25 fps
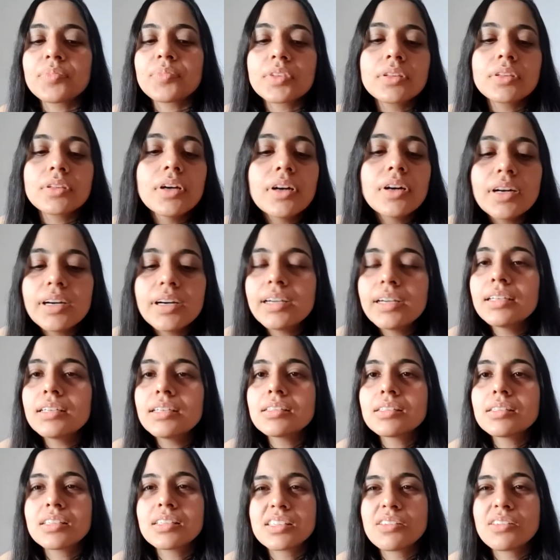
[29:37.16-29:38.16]
Third
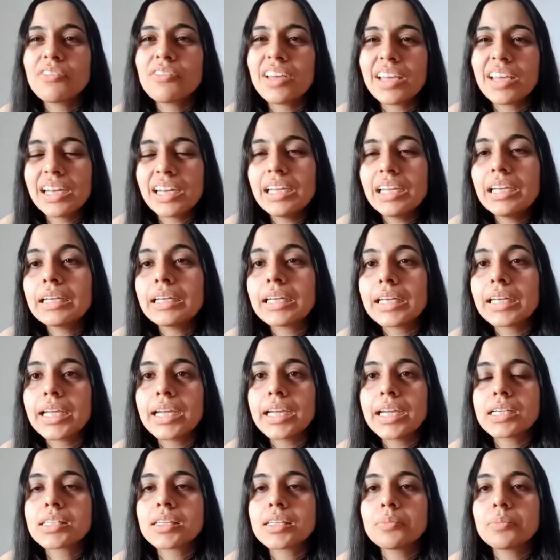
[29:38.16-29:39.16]
is, it's a very
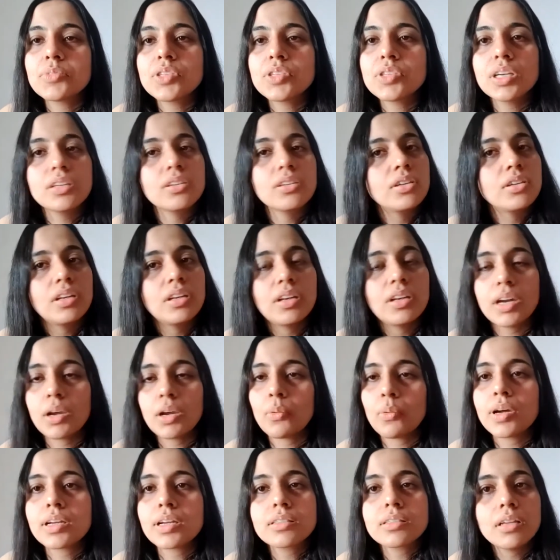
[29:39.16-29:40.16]
intricate subject,
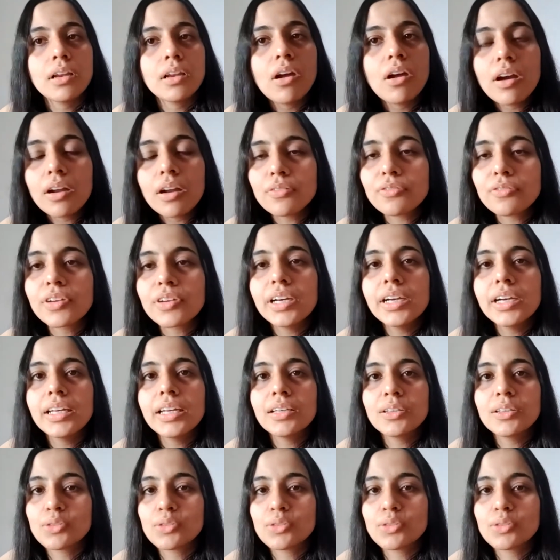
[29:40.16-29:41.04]
requires a lot of reading.